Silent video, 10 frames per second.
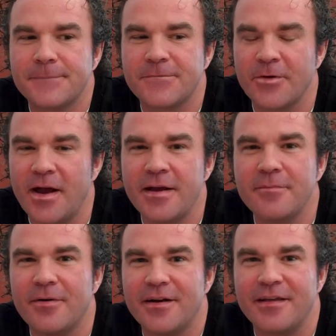for
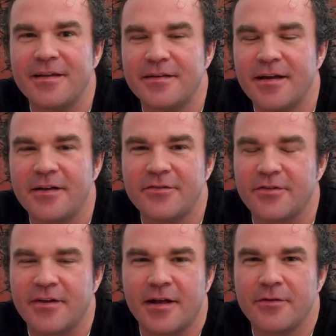anybody, not
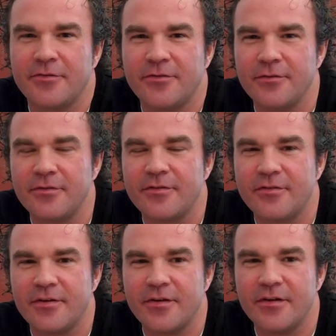just college
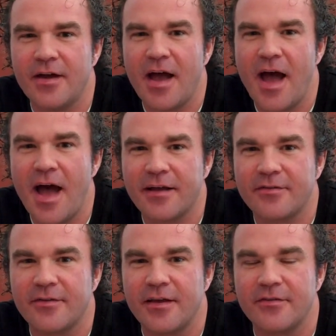students, to
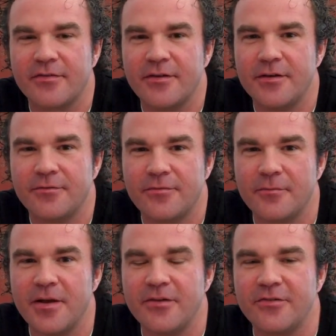access
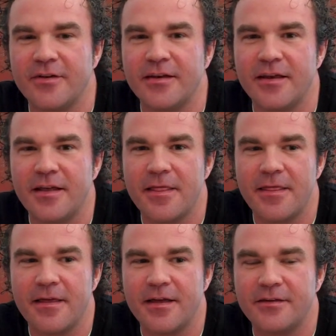information
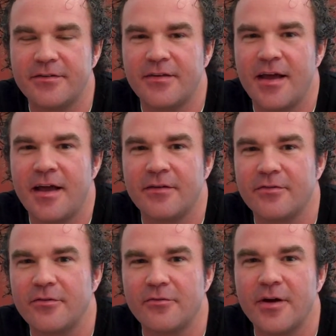that
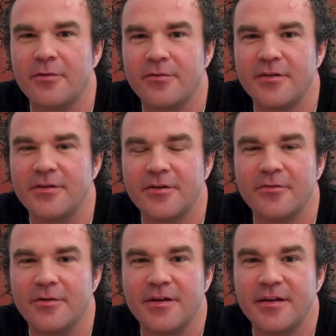has the requisite
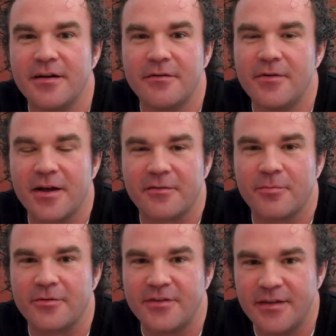degree of
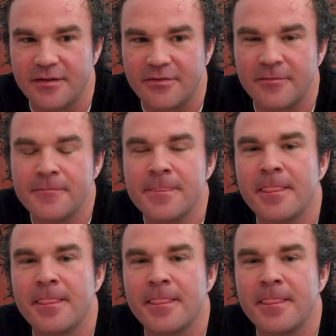expertise.